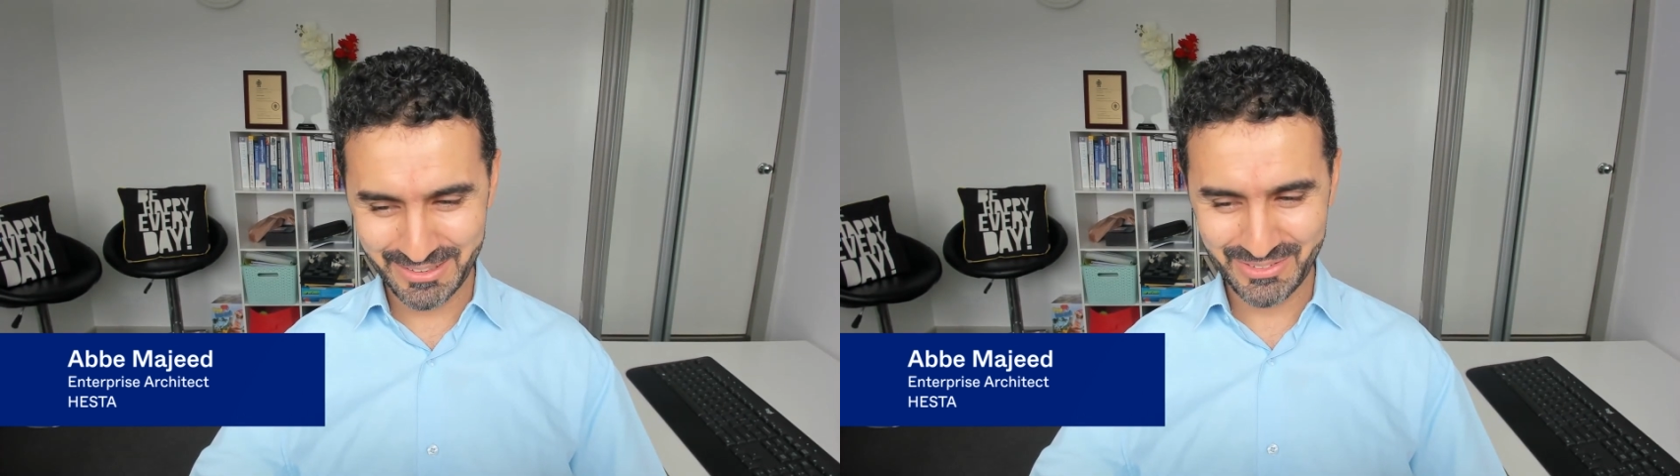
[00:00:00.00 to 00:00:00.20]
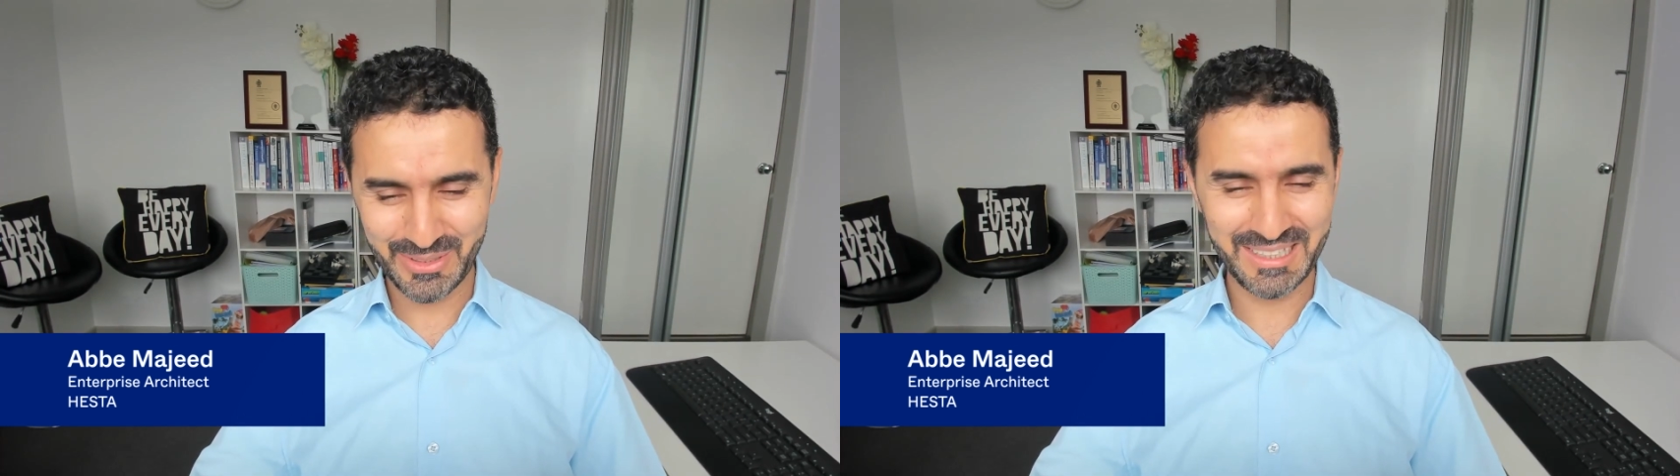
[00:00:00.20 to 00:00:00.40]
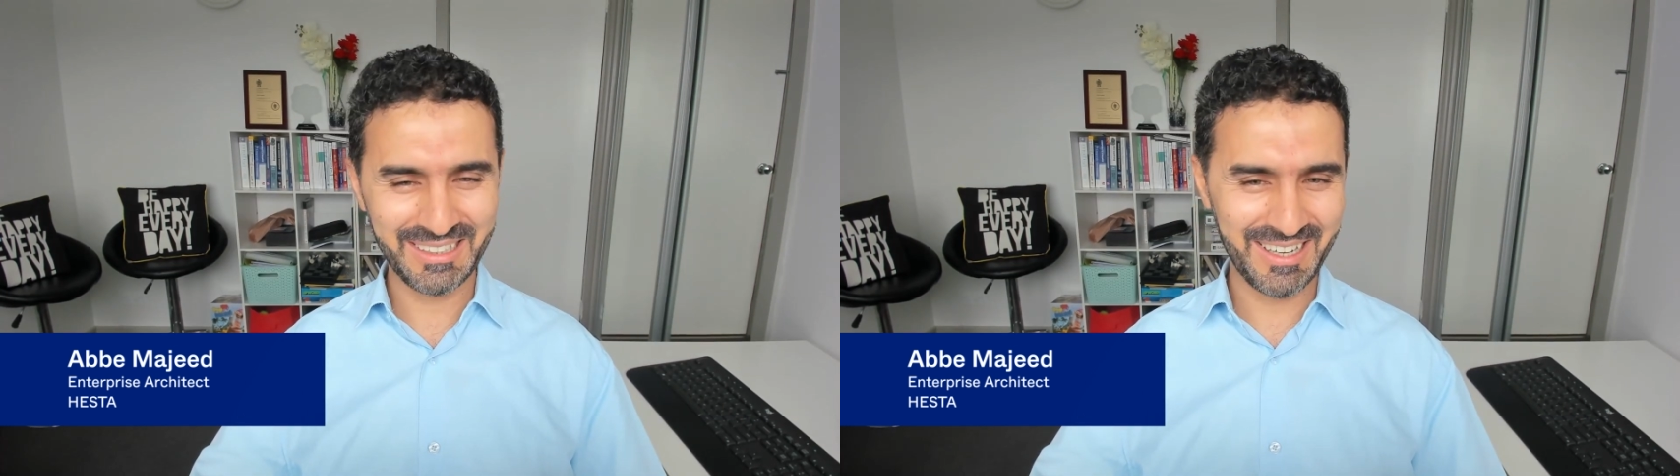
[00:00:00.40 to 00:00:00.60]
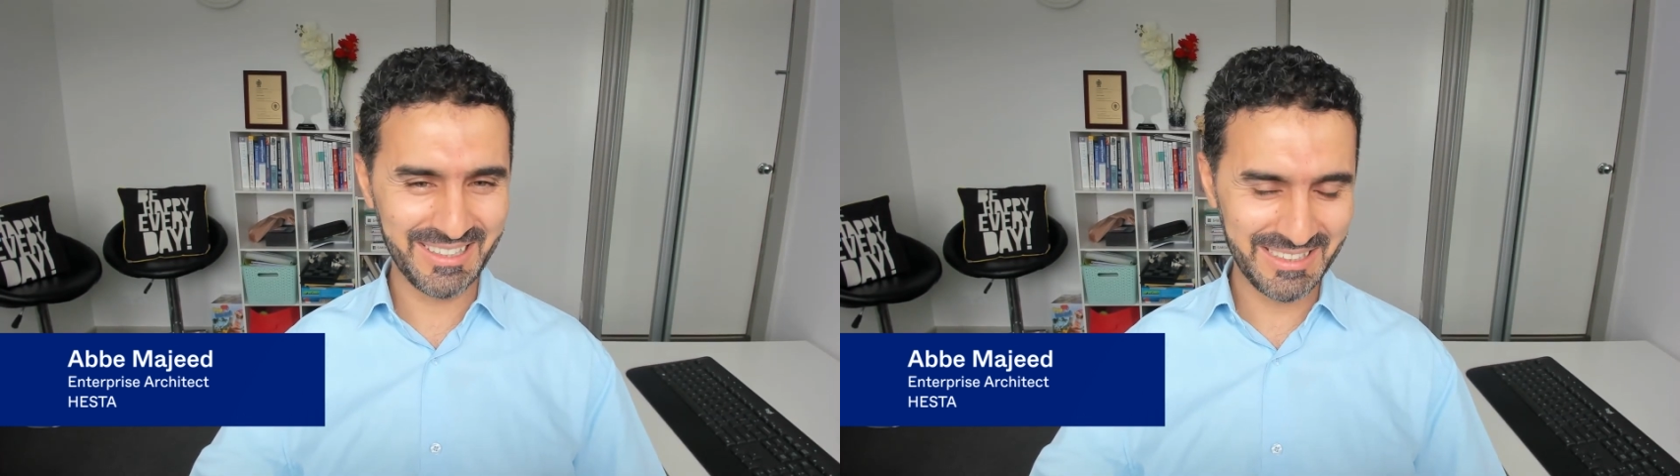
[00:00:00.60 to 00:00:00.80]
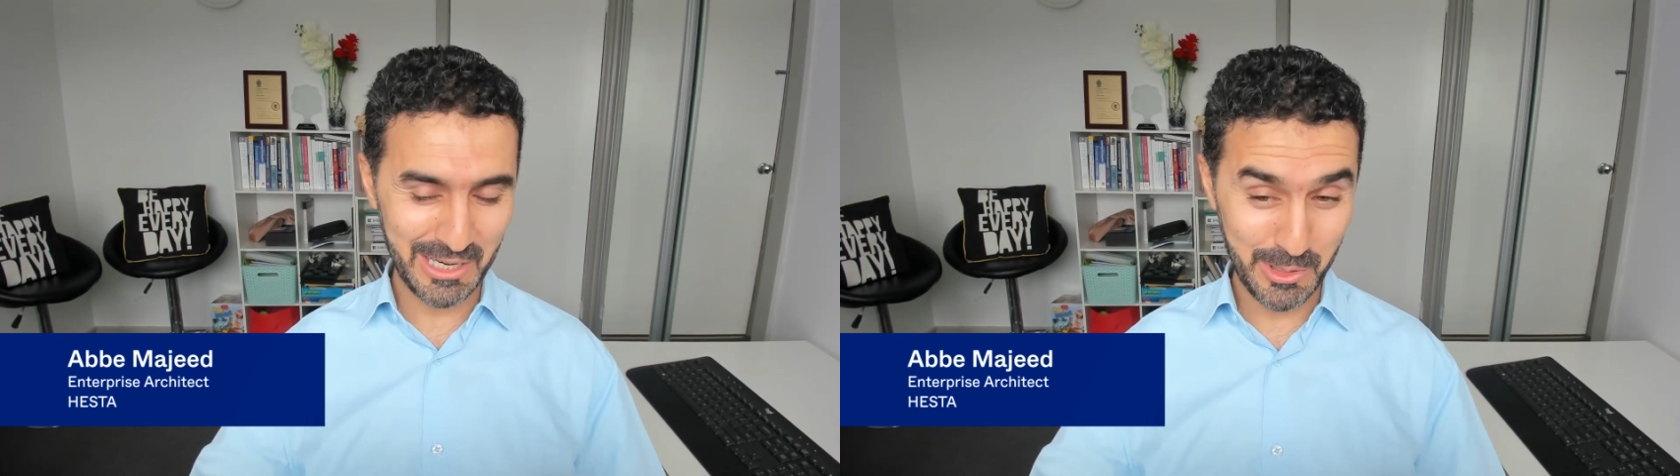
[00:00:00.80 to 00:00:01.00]
us
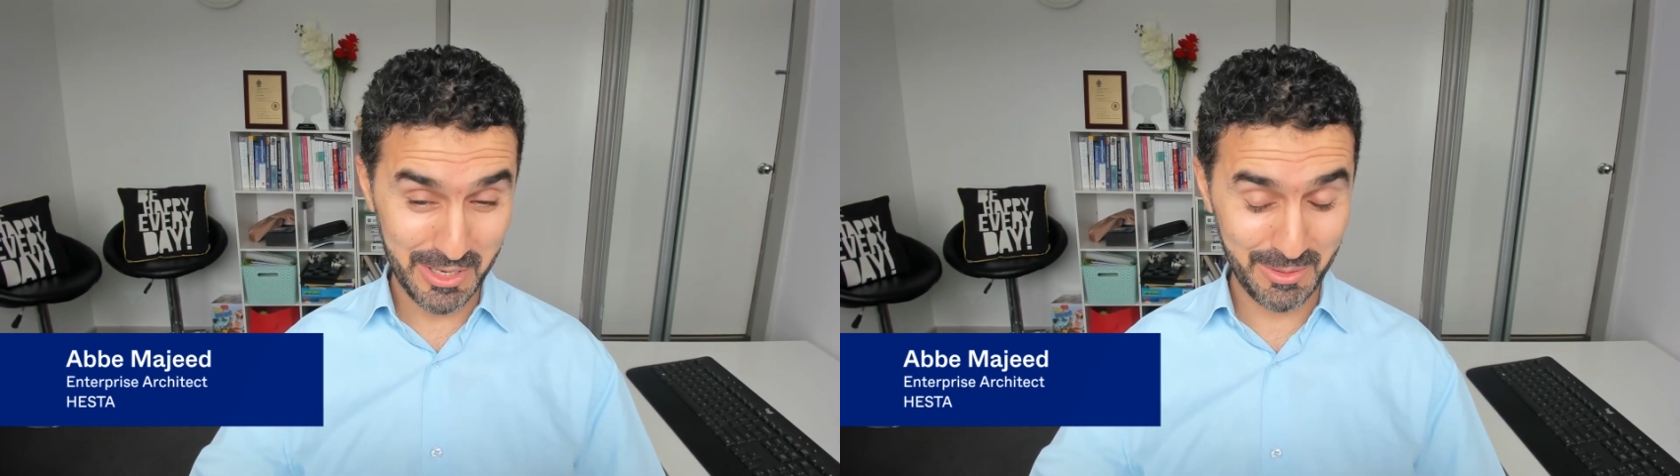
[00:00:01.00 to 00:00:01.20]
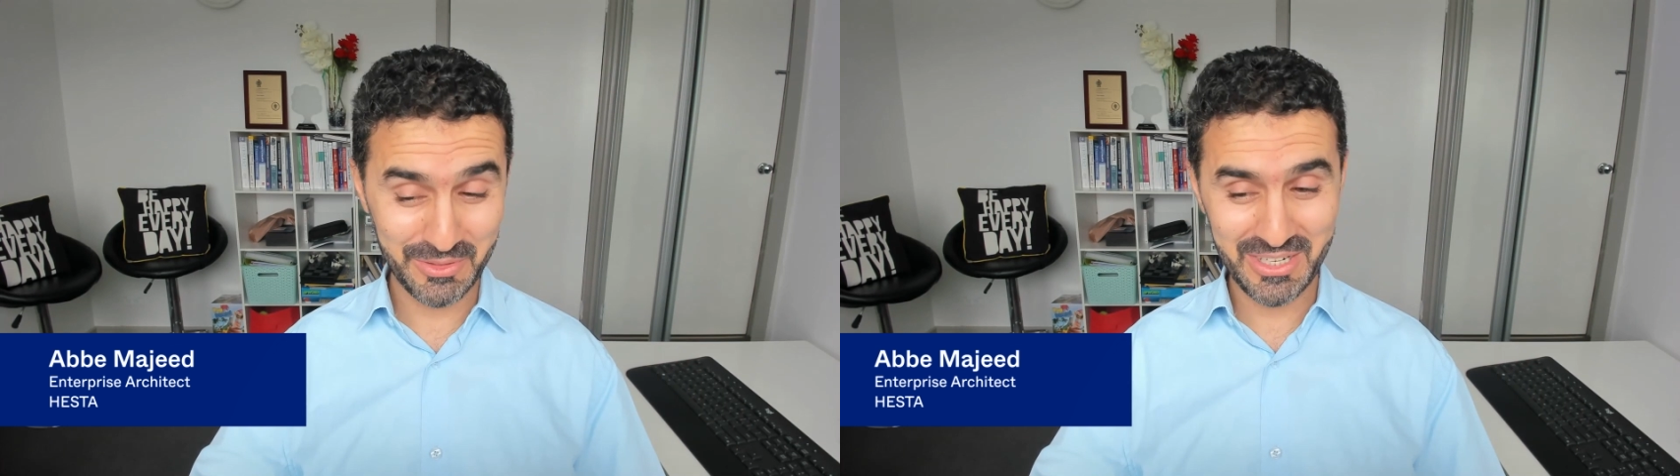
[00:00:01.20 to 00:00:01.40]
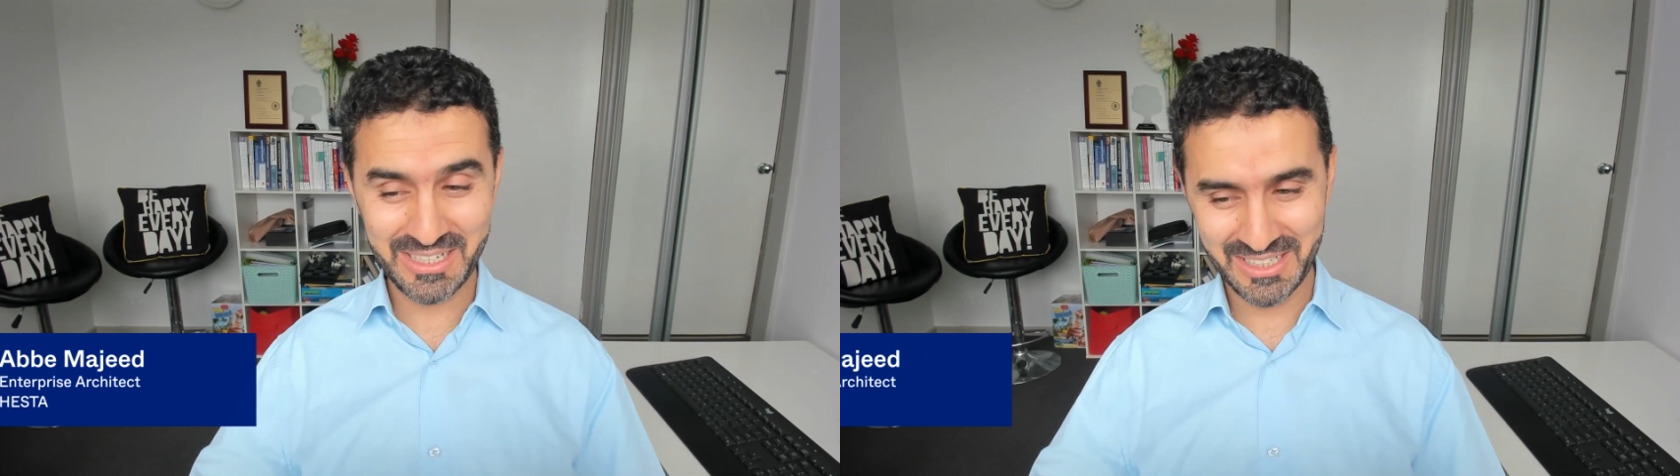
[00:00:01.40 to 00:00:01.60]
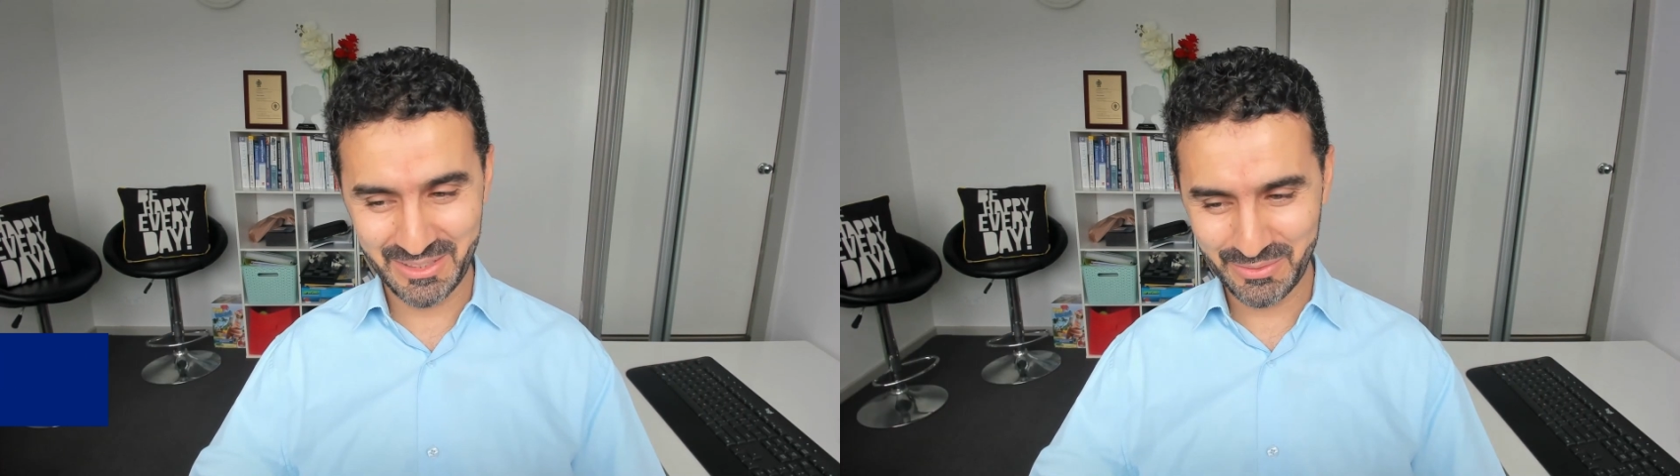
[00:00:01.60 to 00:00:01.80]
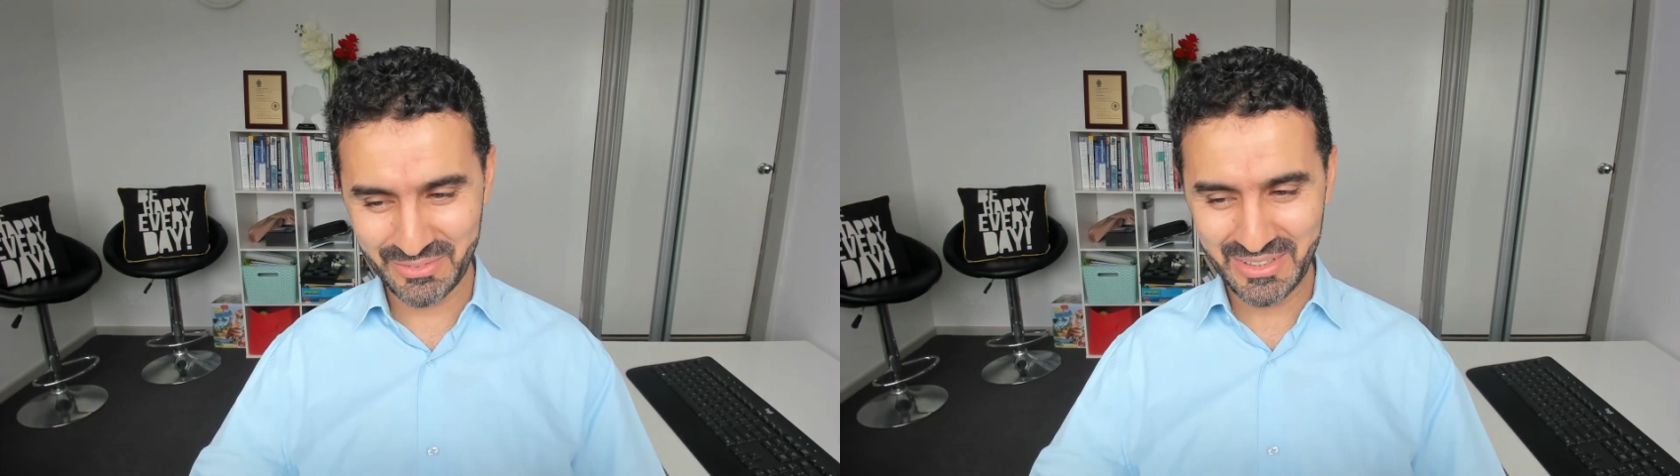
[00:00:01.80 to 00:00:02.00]
realize our
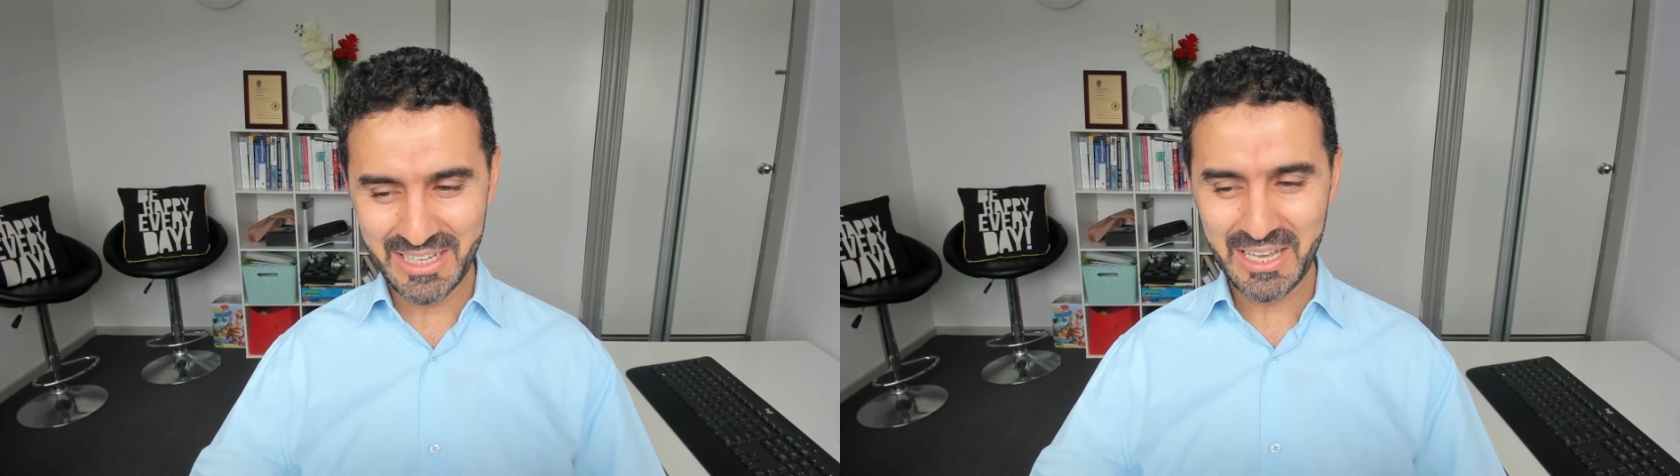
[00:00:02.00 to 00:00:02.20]
objective